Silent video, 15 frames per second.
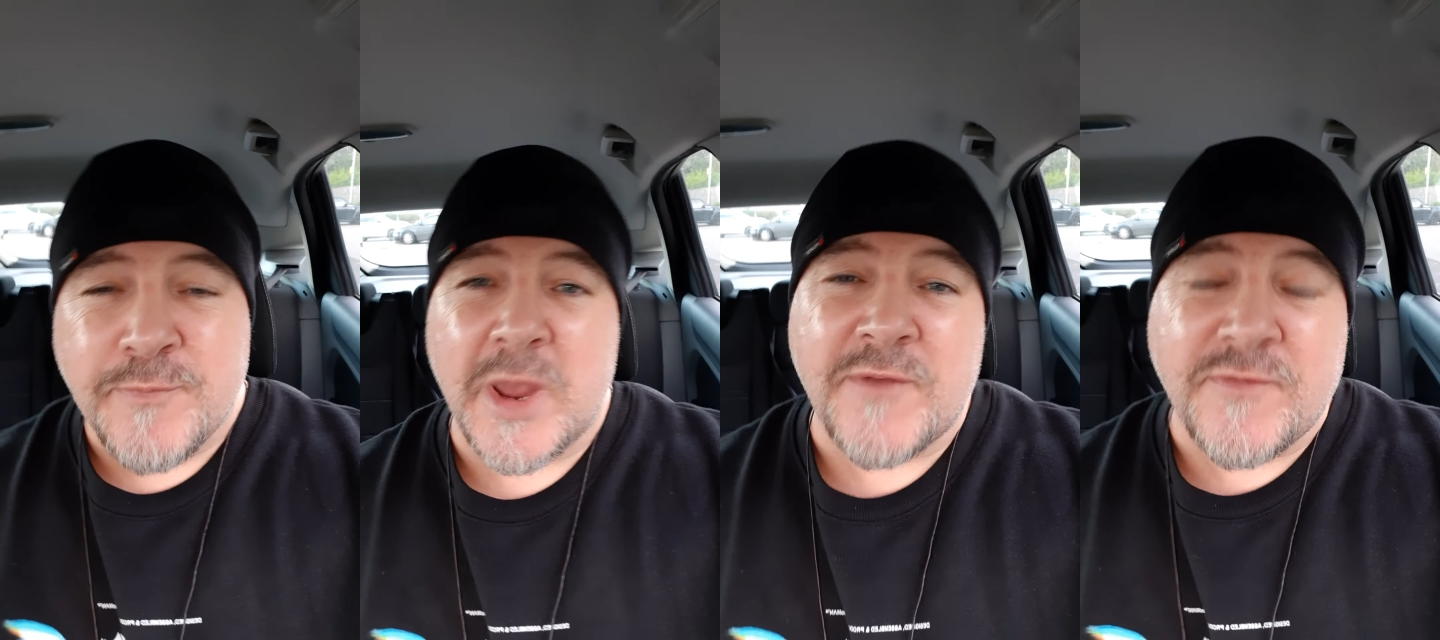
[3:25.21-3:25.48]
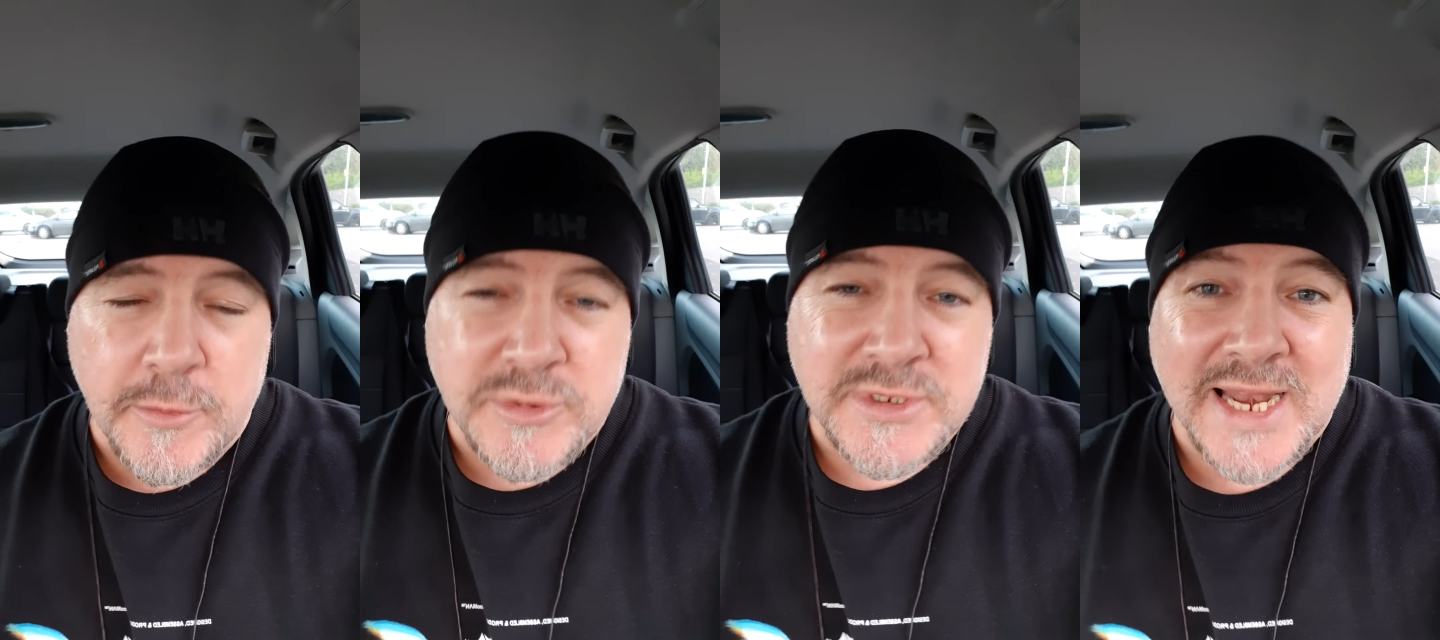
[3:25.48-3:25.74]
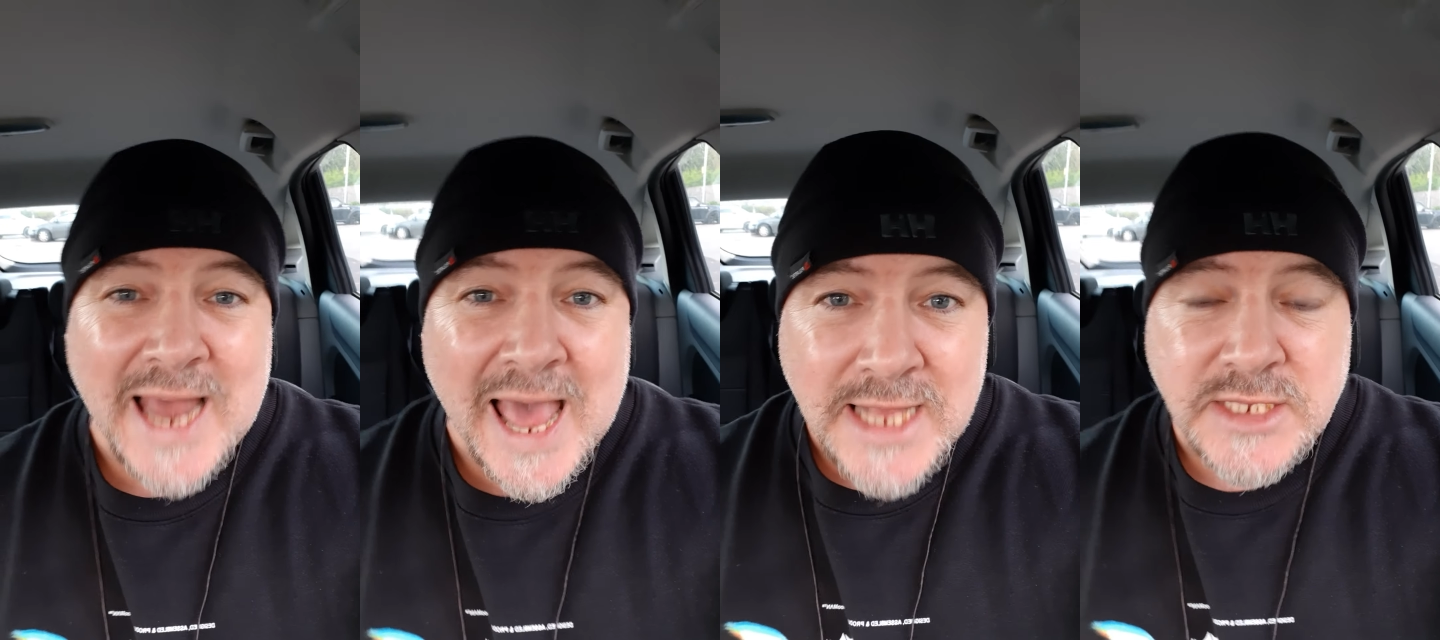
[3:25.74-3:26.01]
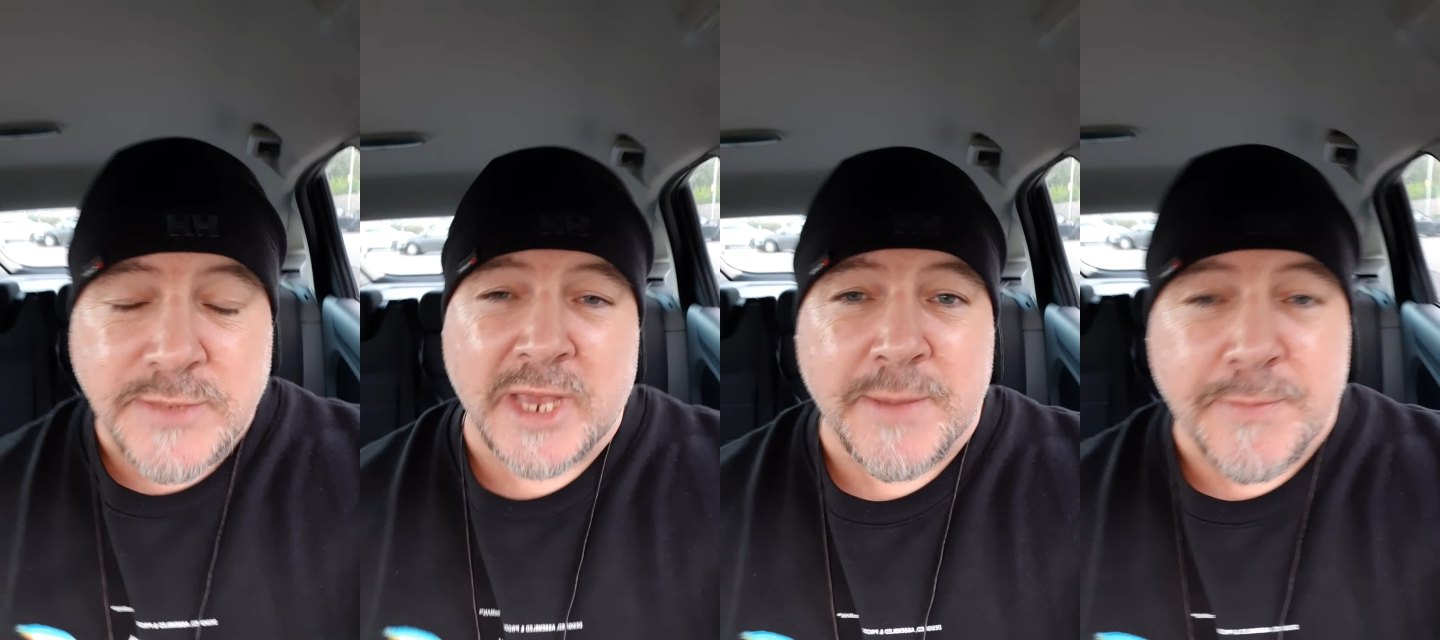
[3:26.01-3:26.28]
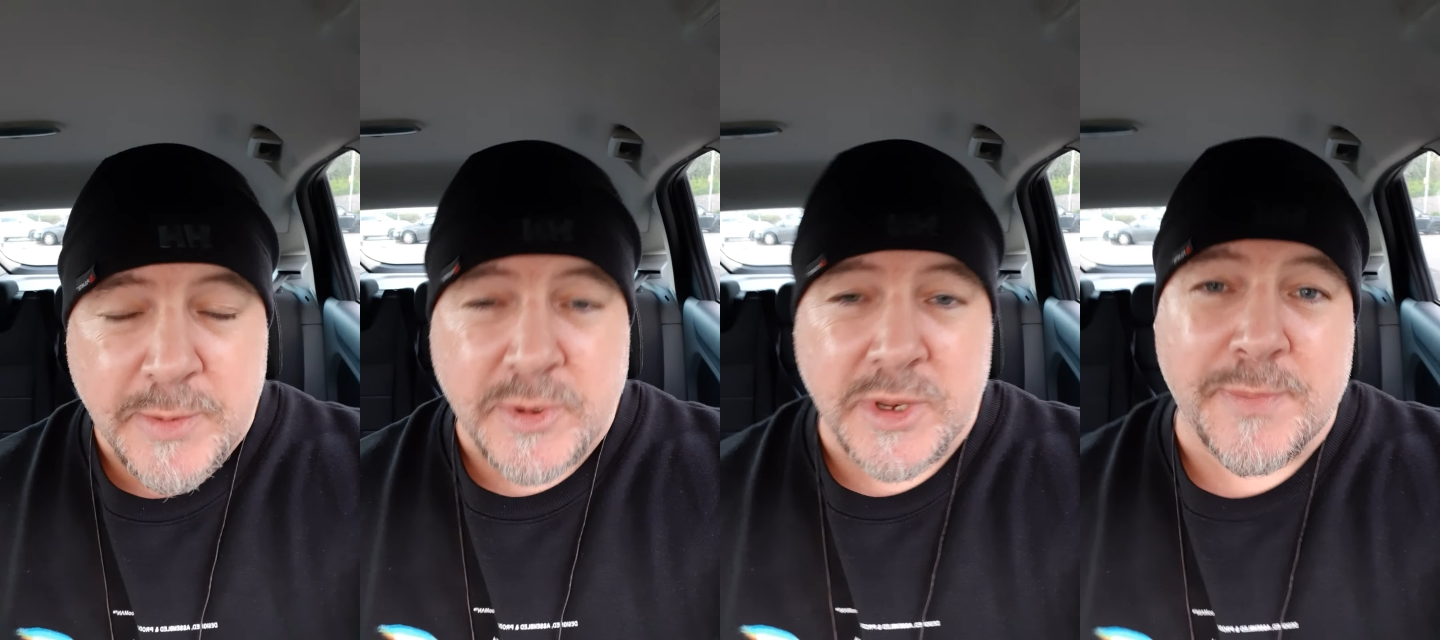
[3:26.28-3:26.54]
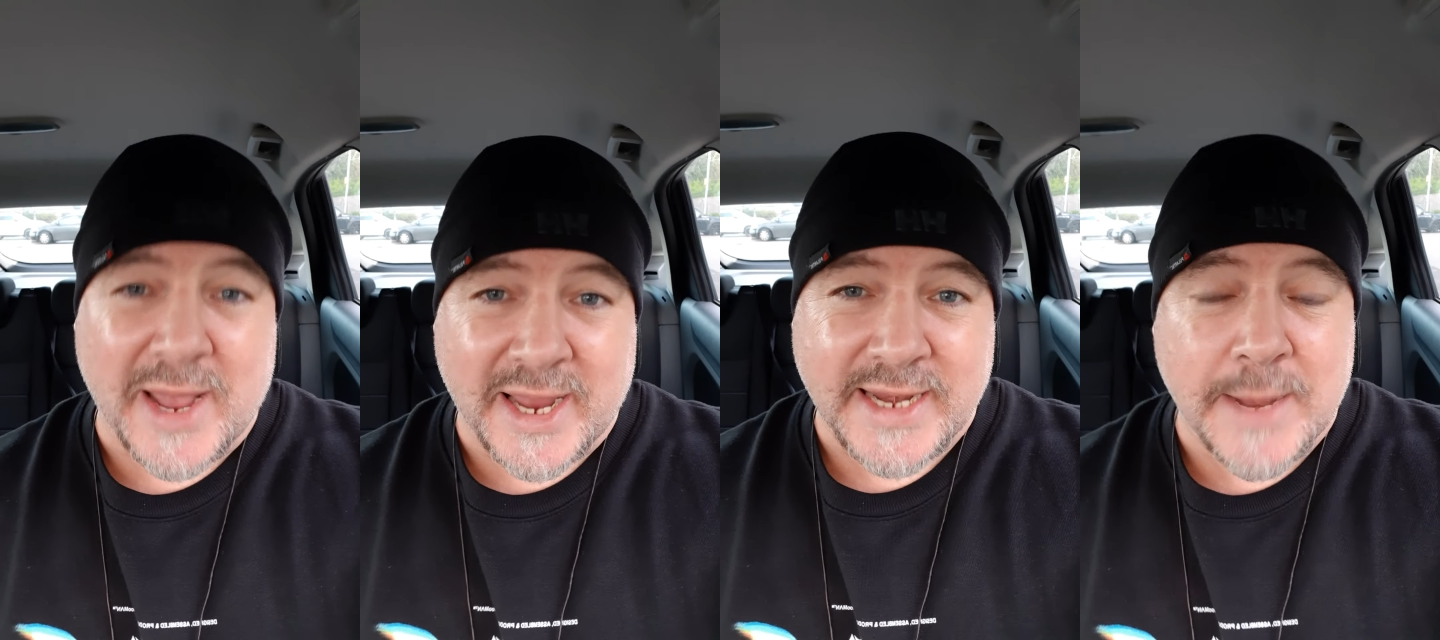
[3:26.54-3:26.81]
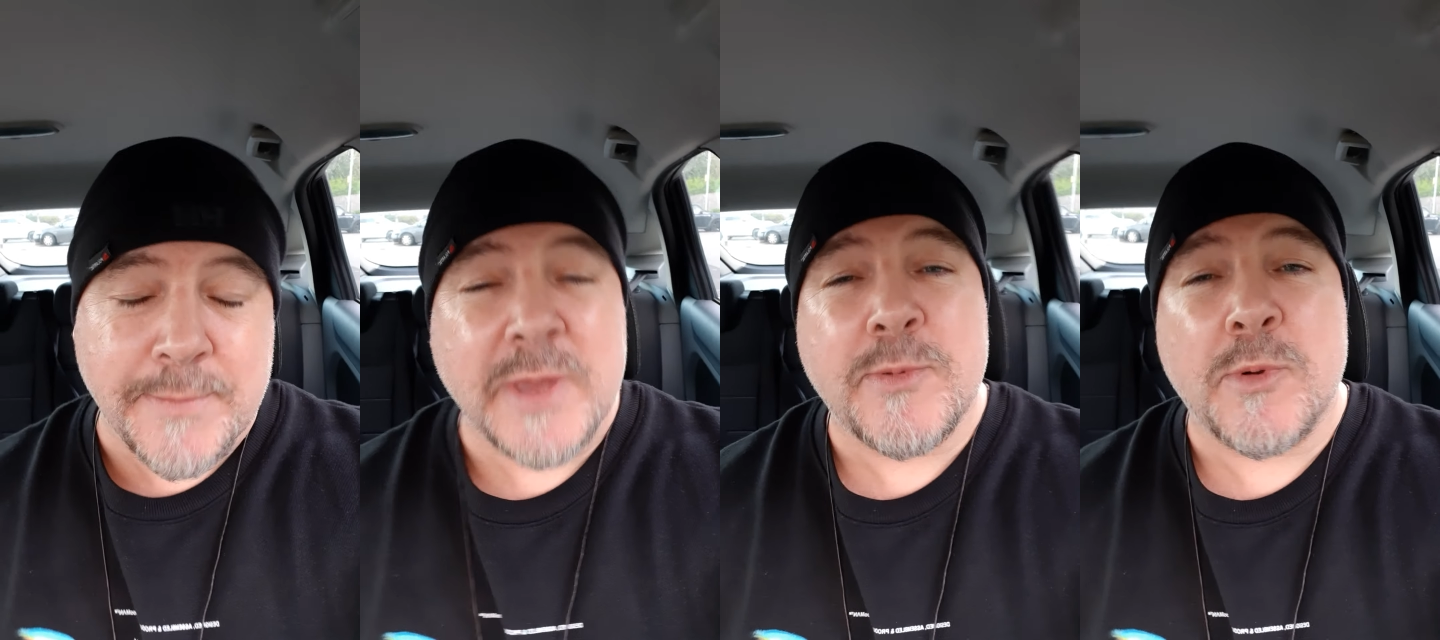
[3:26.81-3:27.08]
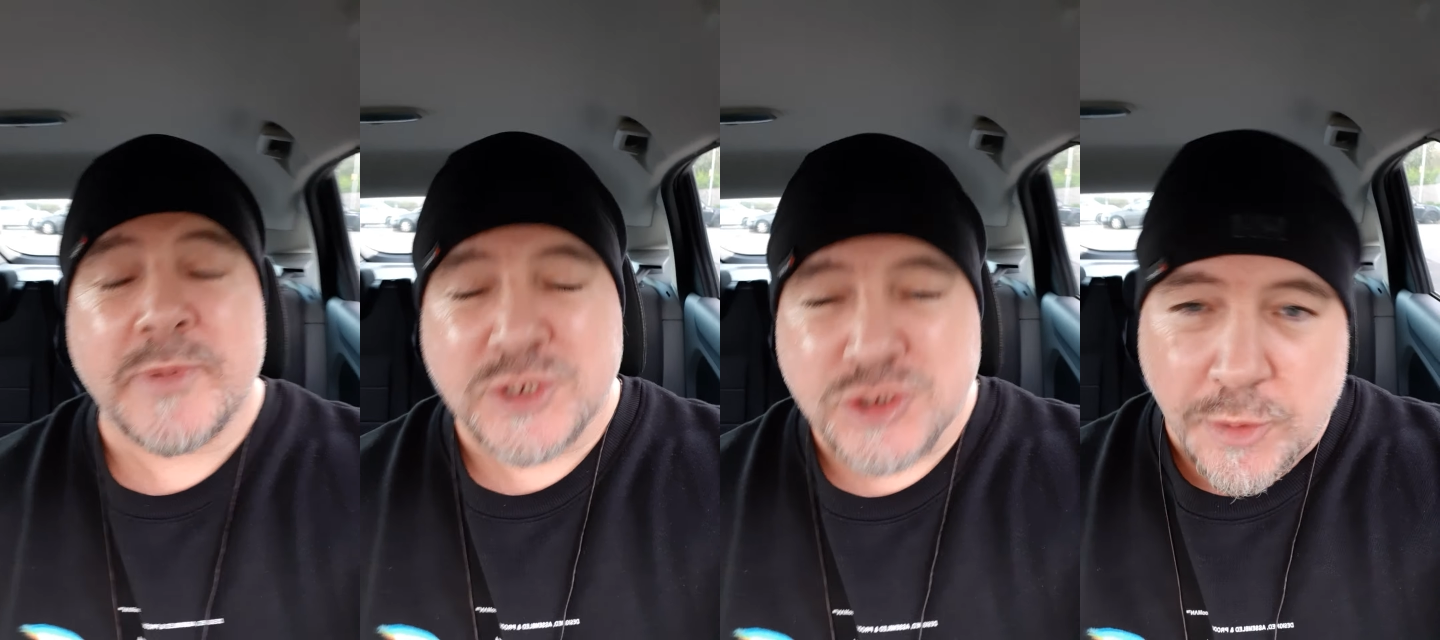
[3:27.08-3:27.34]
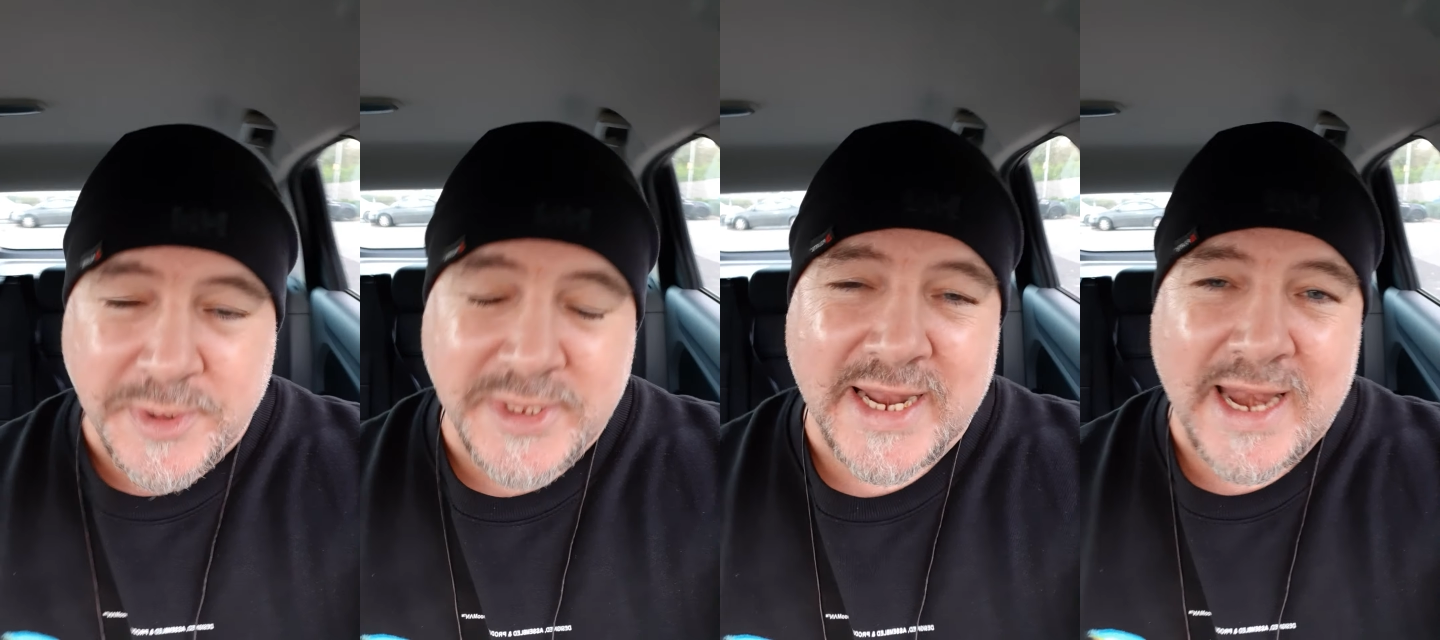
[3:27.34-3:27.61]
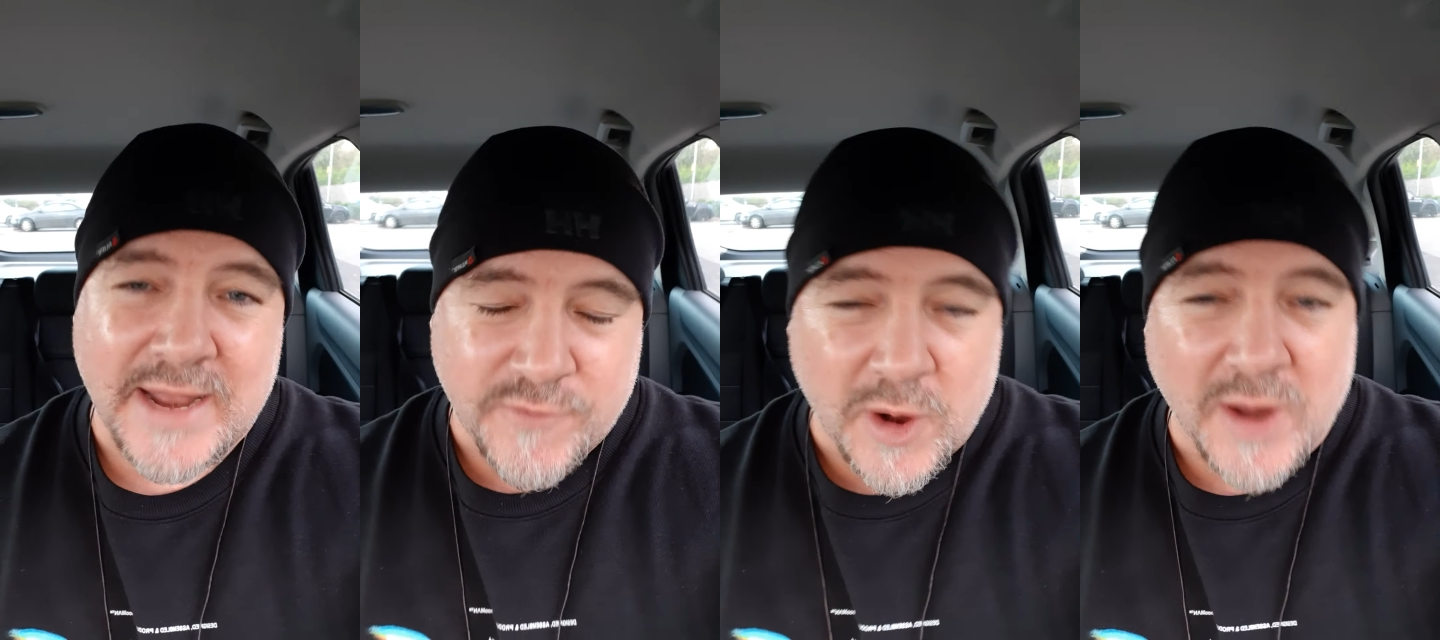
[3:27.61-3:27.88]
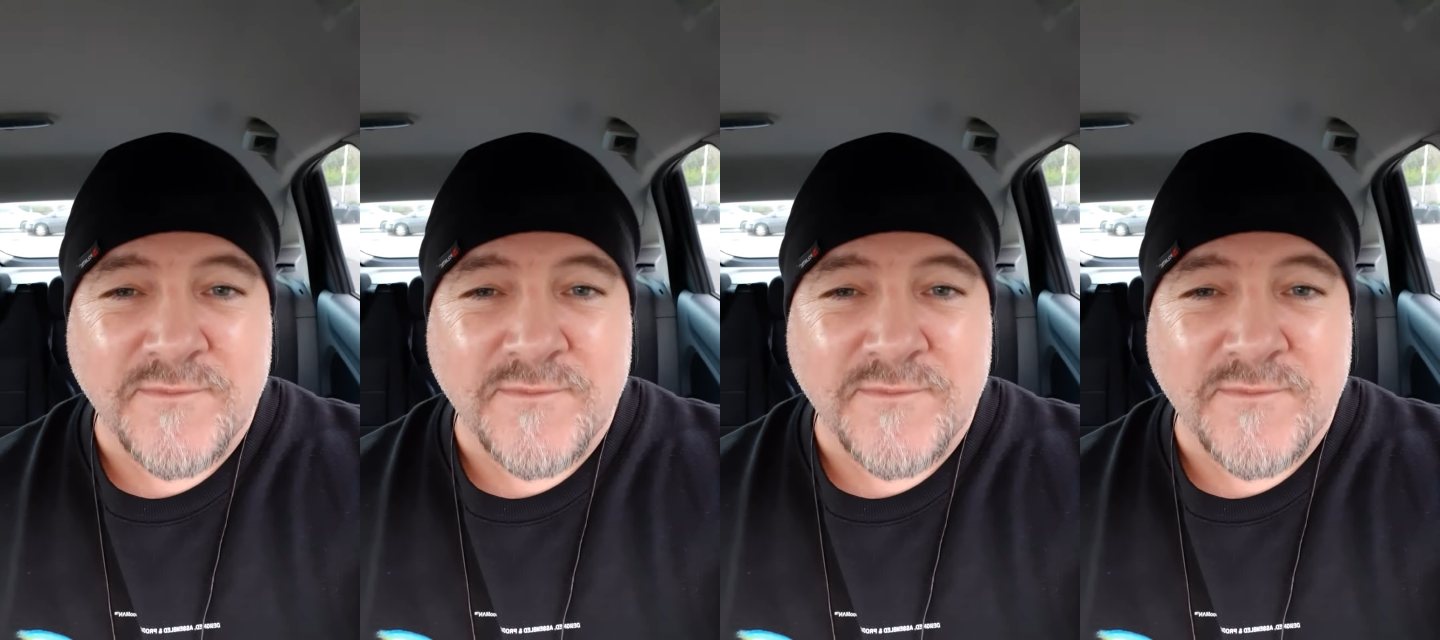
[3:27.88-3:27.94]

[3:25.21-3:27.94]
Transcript: if, it was allowed to be hit people in the back of their head, people would be dropping dead left, right,